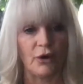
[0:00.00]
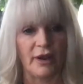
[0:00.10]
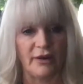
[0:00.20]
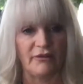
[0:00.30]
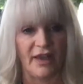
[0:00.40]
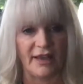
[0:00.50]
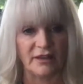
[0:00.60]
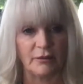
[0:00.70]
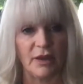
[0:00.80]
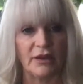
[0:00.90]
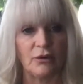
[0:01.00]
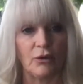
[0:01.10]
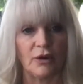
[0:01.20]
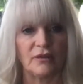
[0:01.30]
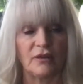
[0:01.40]
for advancement
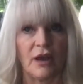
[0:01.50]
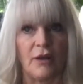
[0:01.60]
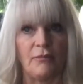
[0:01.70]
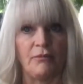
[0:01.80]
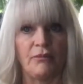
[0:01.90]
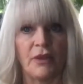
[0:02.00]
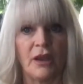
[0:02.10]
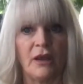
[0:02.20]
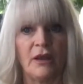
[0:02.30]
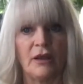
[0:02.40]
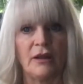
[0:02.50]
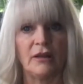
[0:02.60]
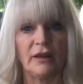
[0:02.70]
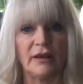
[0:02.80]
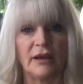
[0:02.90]
or some
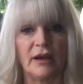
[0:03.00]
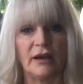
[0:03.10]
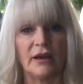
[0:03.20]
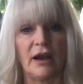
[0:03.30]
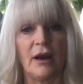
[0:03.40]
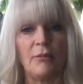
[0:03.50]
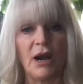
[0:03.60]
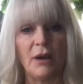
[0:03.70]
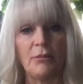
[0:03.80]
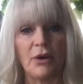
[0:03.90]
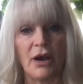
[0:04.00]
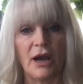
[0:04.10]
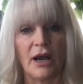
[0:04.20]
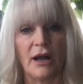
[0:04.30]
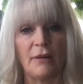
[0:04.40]
like a come up.
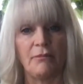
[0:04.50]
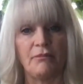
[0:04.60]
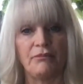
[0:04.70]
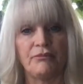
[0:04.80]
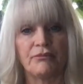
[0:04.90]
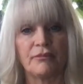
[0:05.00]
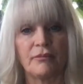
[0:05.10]
Um,